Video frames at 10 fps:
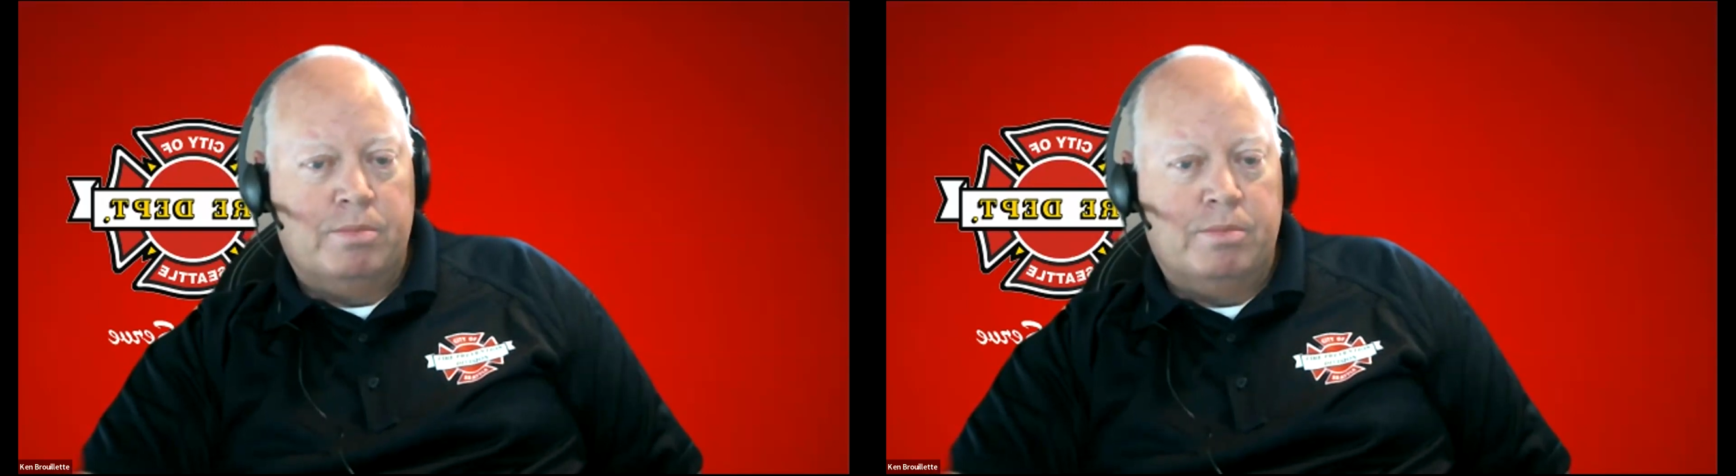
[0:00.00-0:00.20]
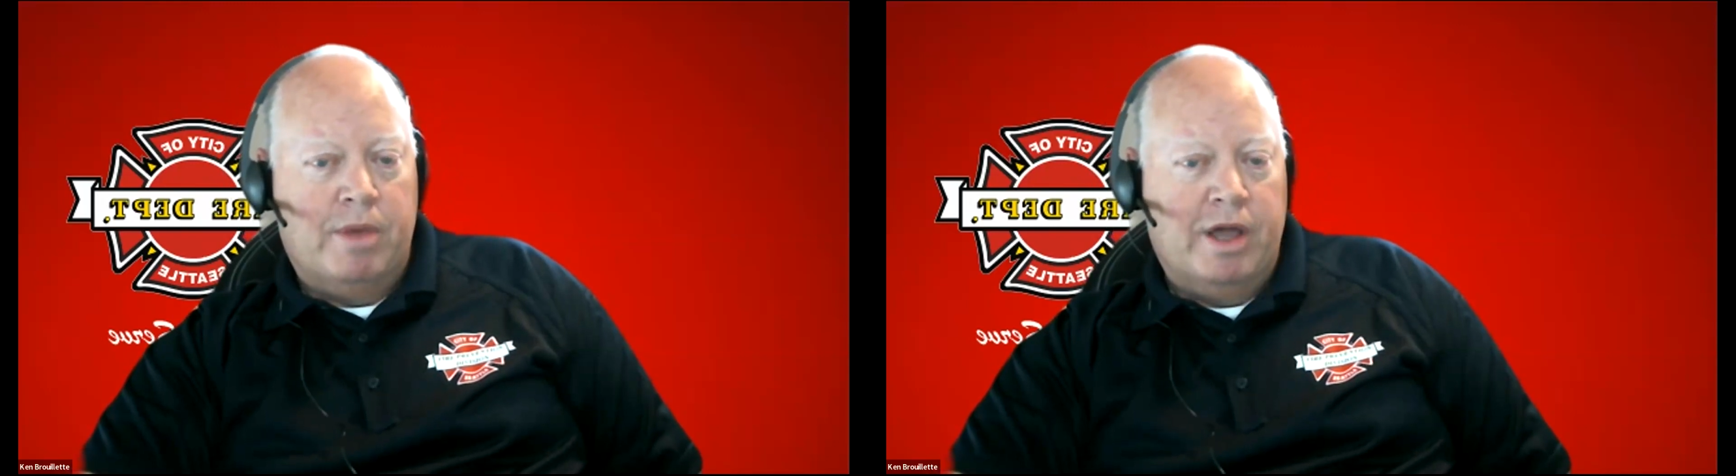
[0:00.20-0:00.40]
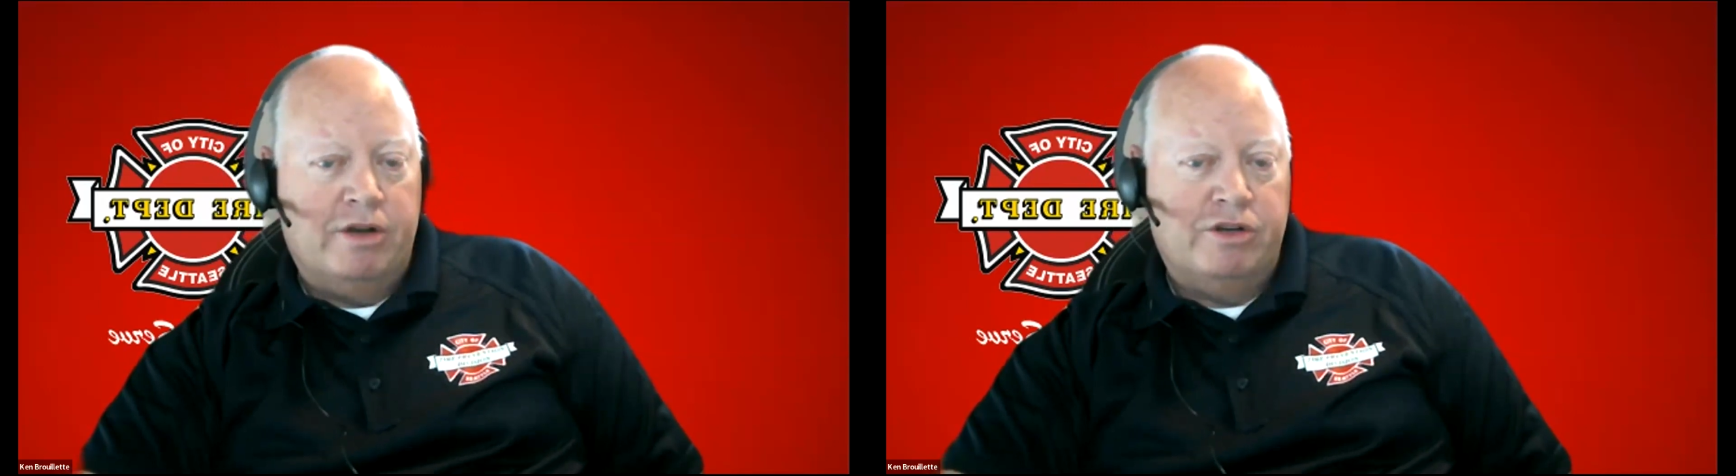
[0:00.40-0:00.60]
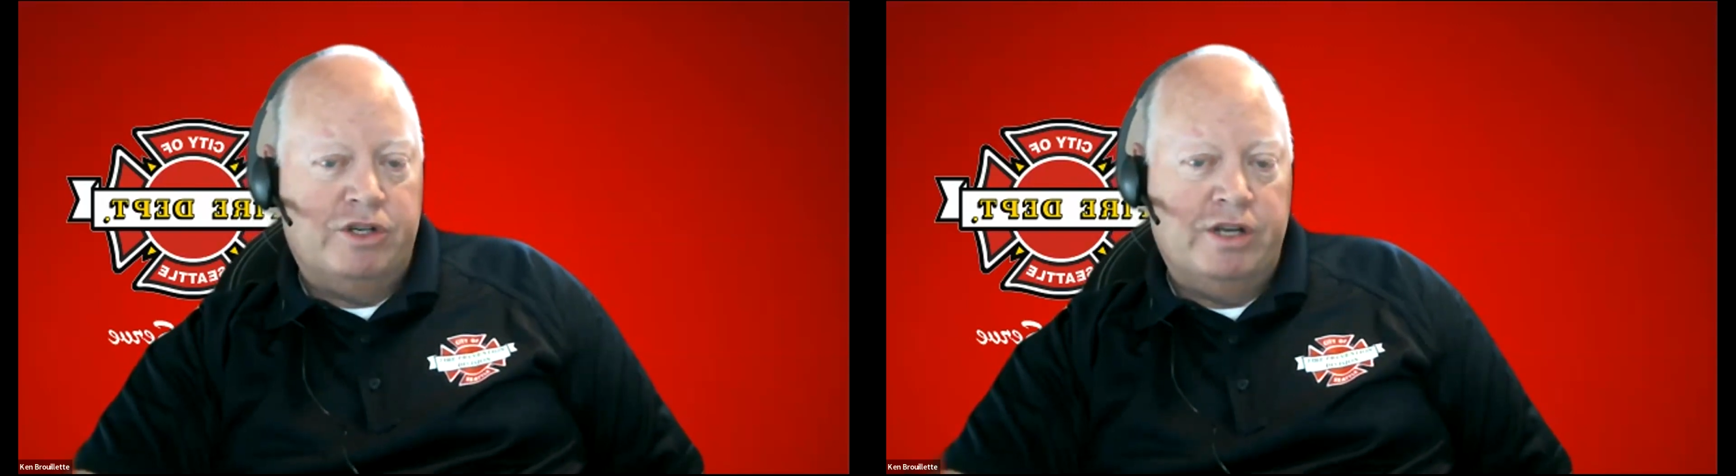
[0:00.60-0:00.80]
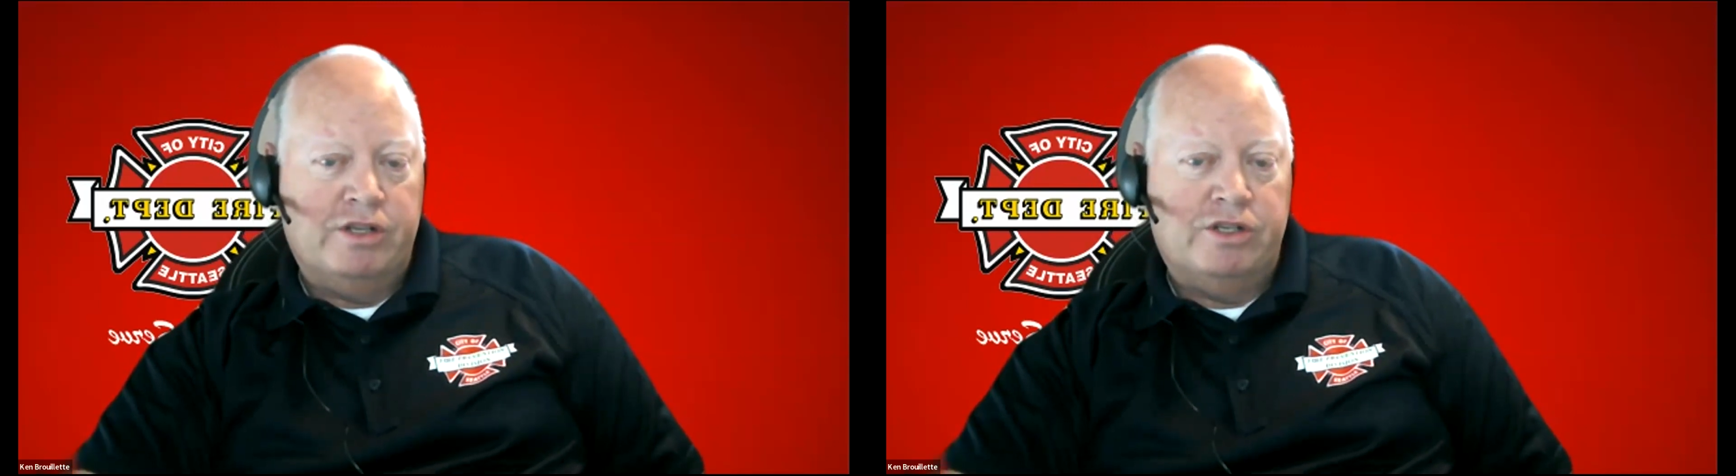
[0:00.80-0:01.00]
Some minor
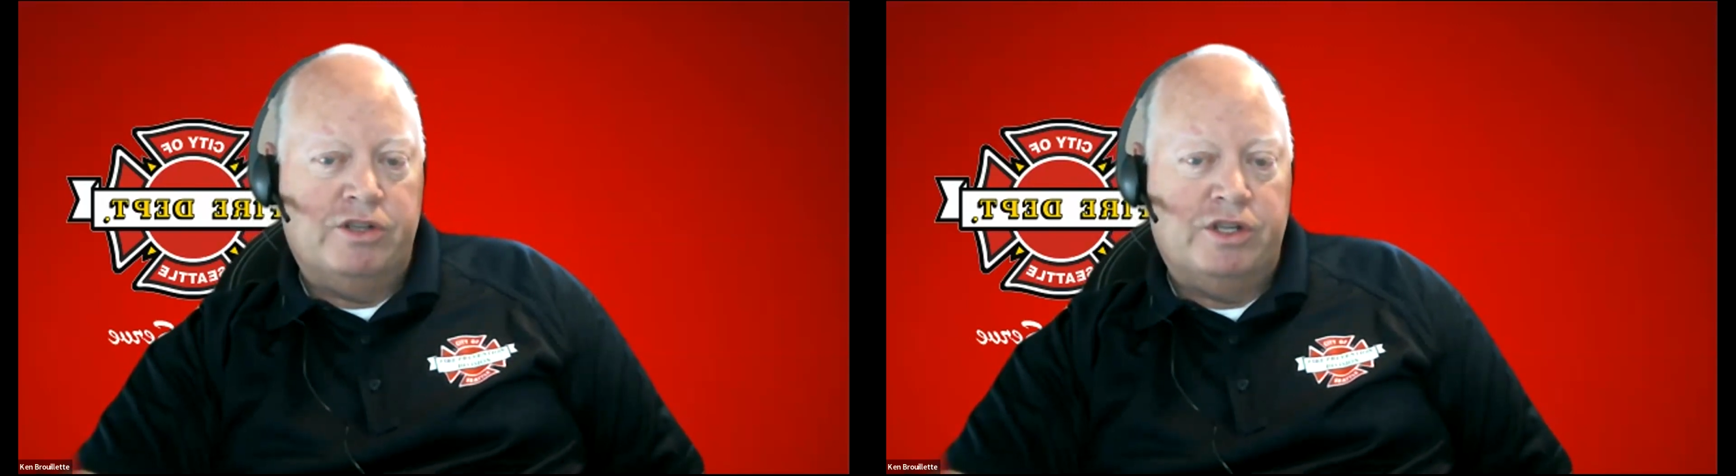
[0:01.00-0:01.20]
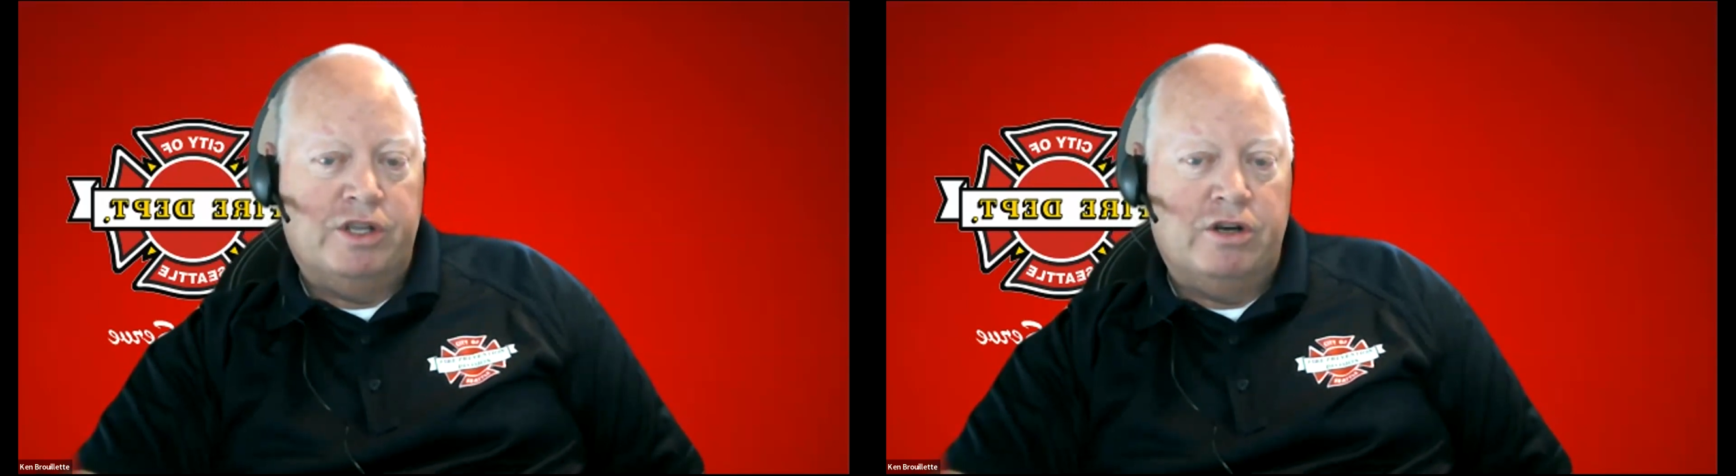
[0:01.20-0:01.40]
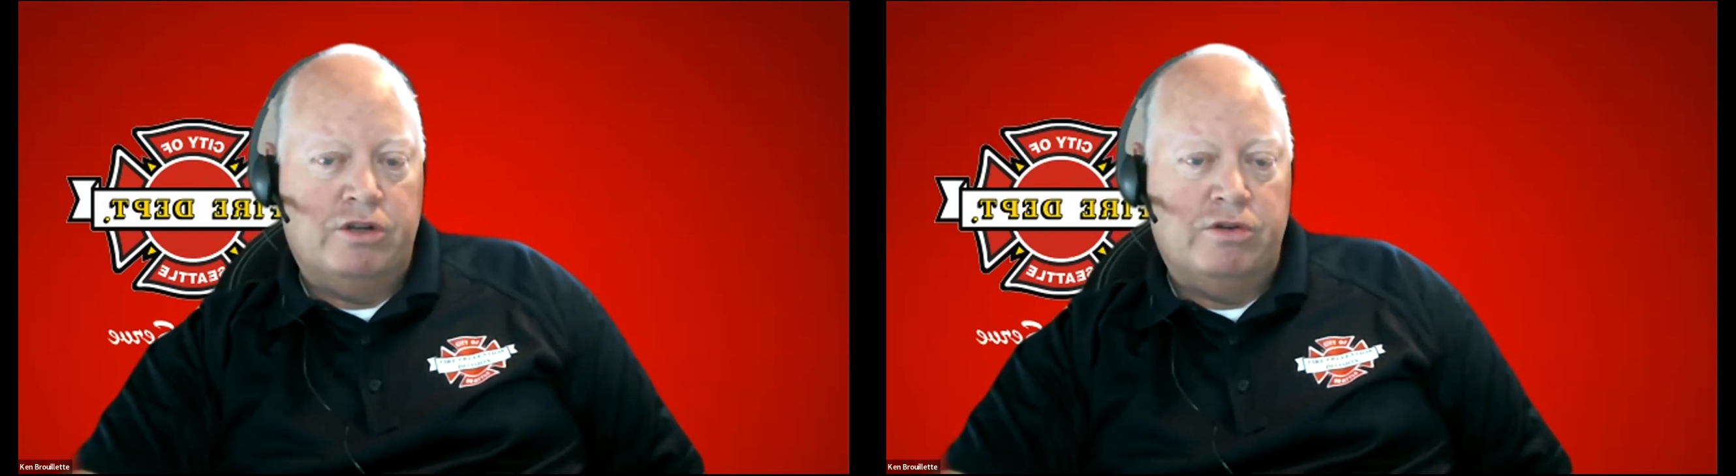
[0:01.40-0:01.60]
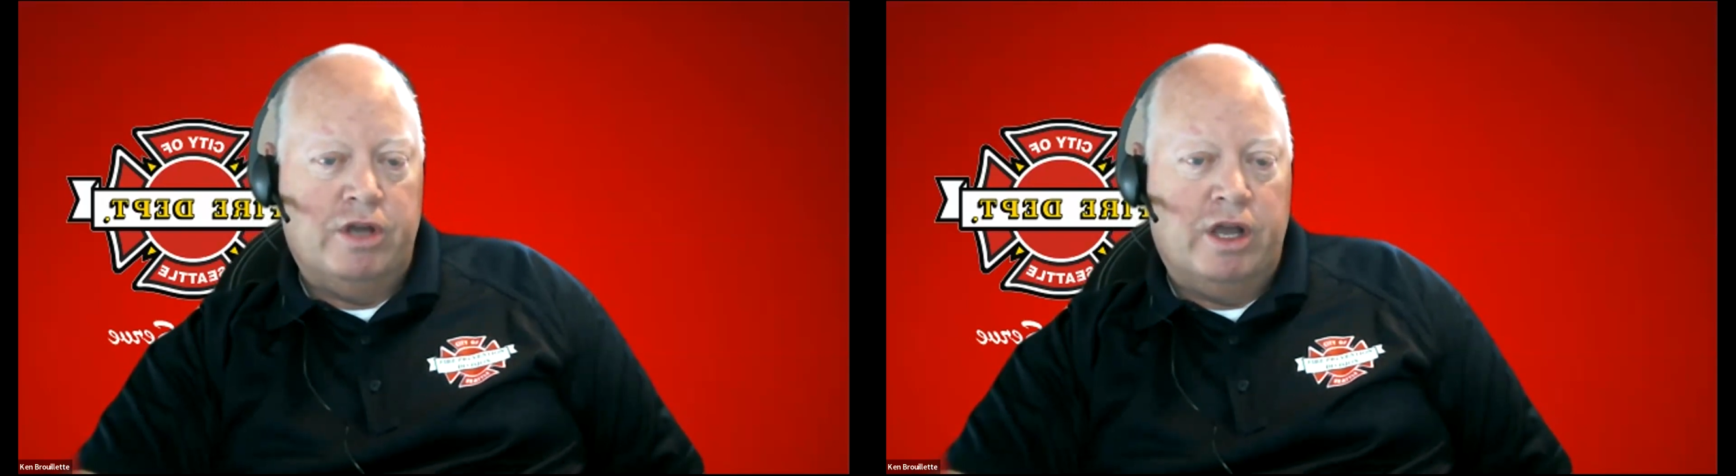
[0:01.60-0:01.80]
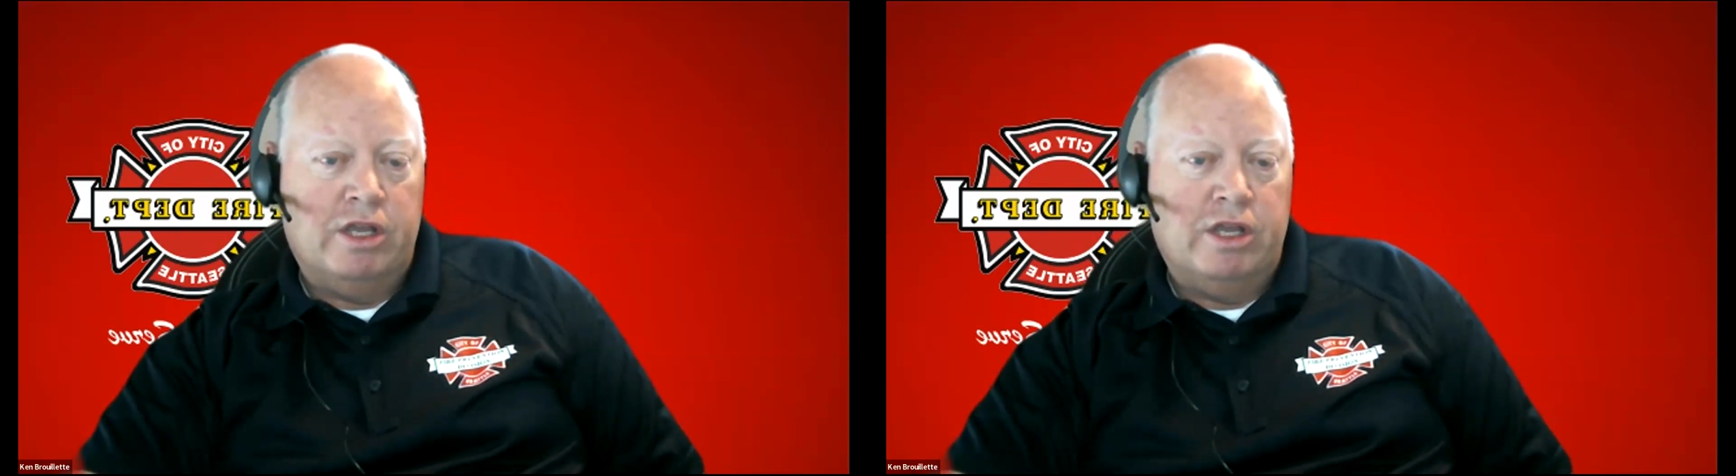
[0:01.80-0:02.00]
changes to the
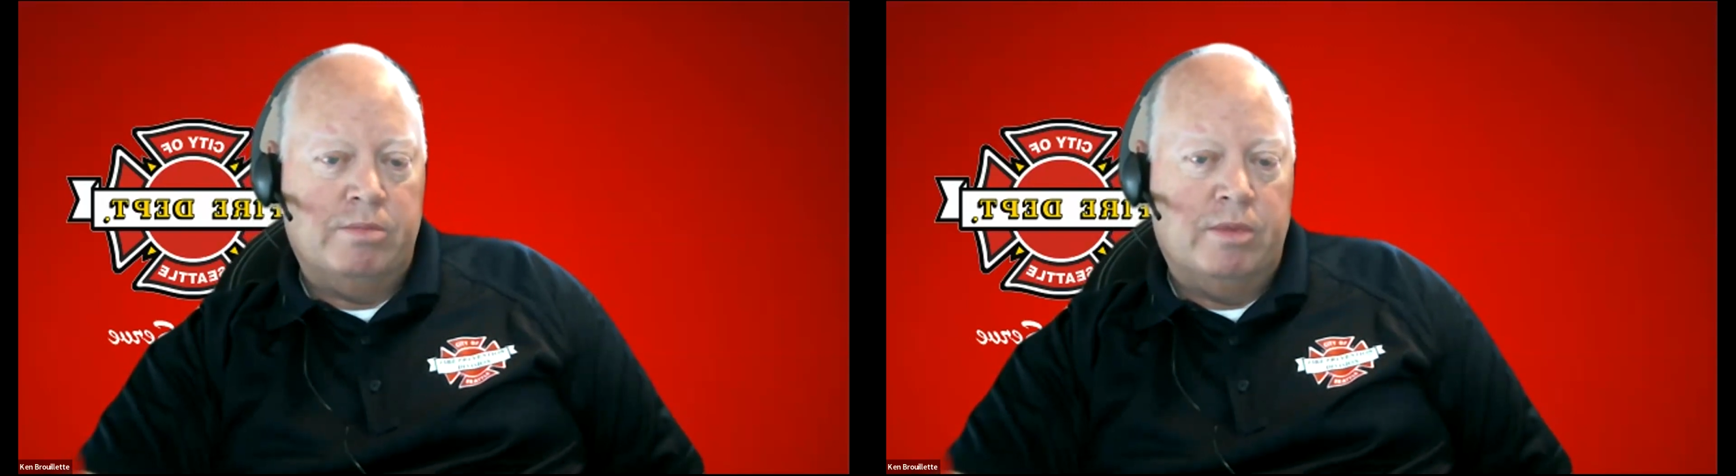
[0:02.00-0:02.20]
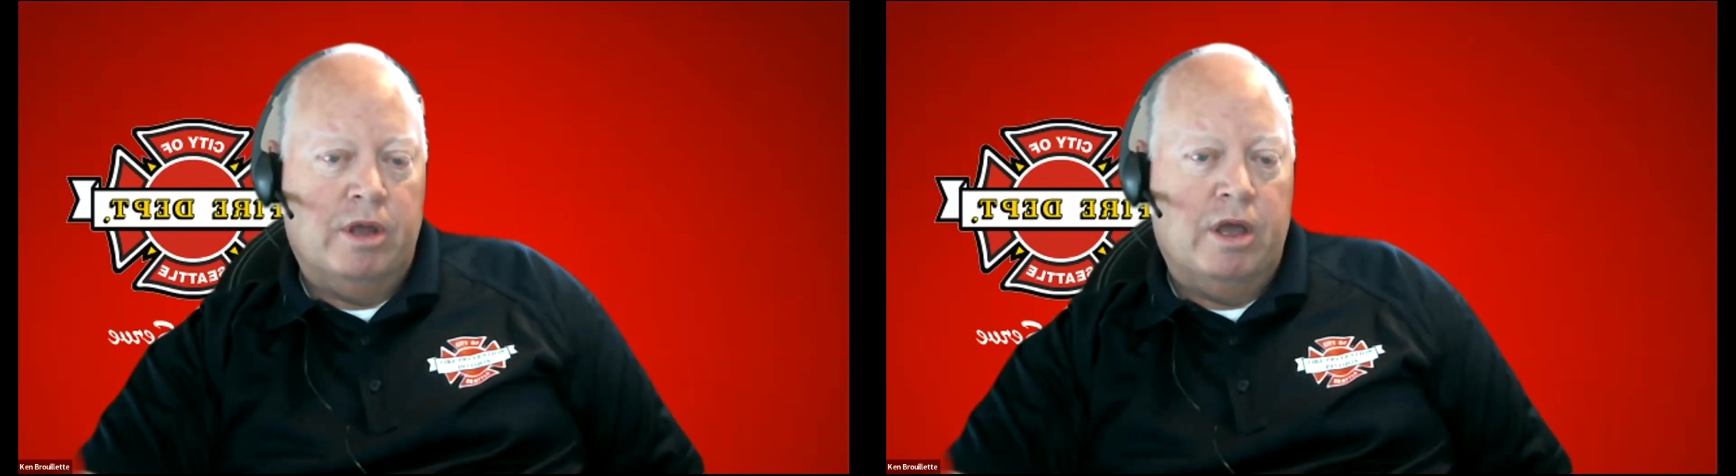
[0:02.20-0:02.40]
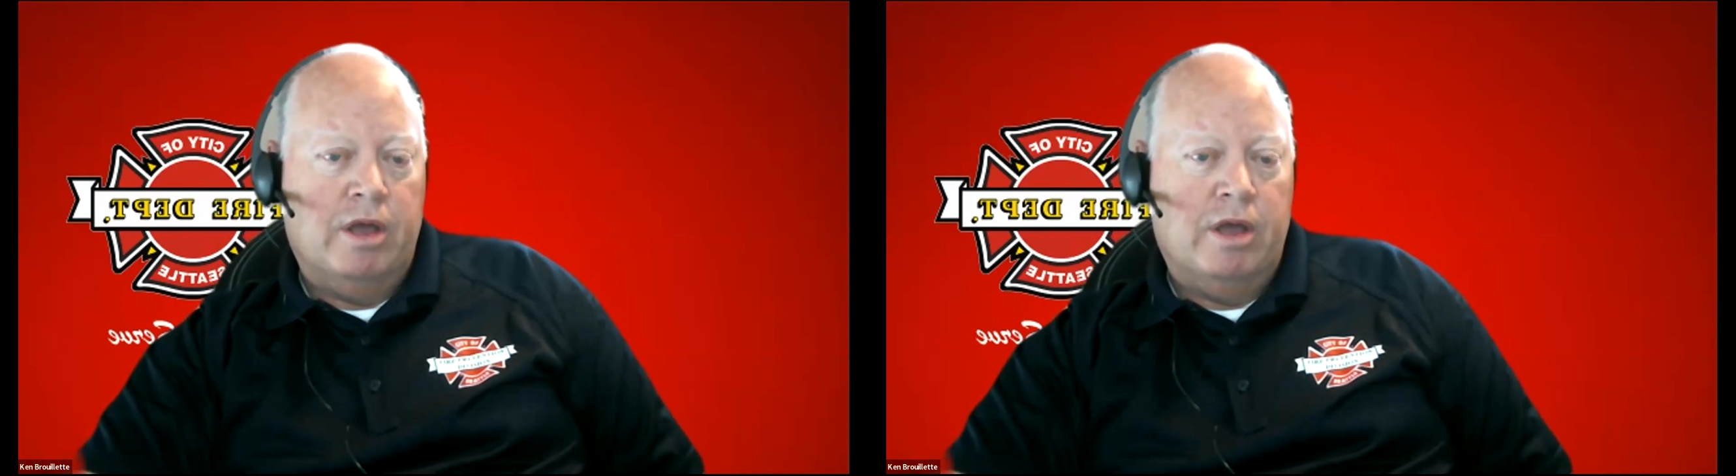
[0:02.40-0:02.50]
CR2 document